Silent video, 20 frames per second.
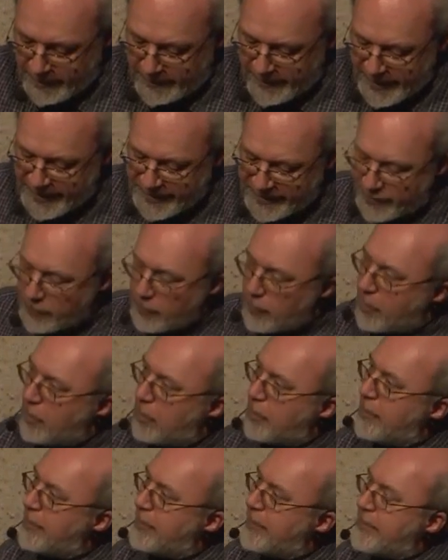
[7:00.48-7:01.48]
They
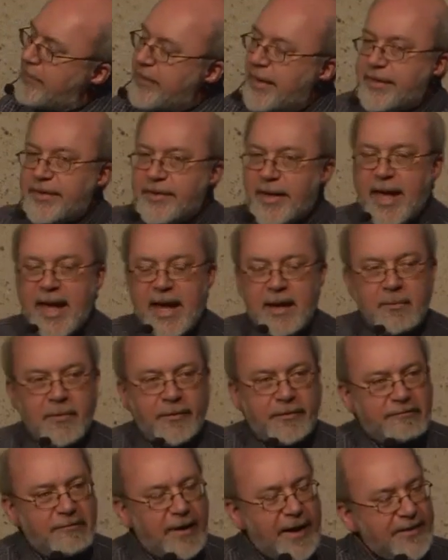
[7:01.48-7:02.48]
saw this aim
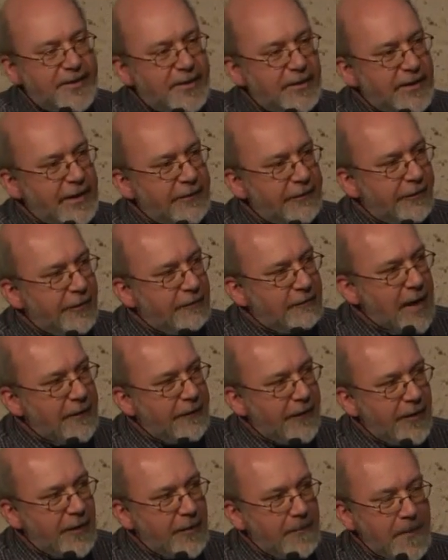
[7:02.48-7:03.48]
of trying to live
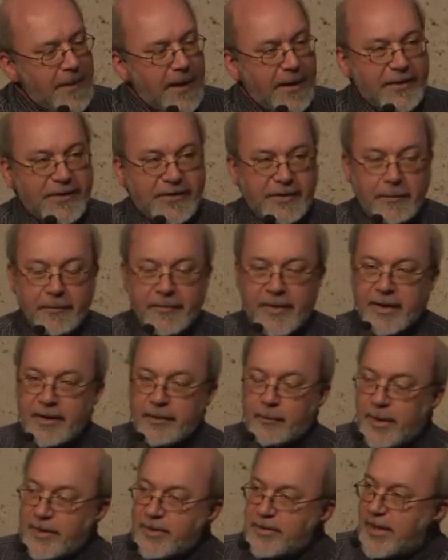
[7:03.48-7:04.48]
forever as
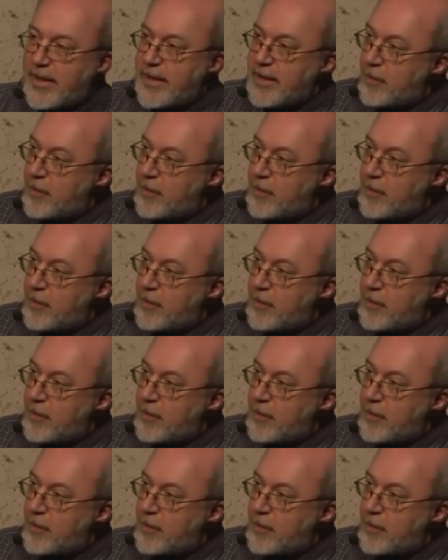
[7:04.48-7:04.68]
something which they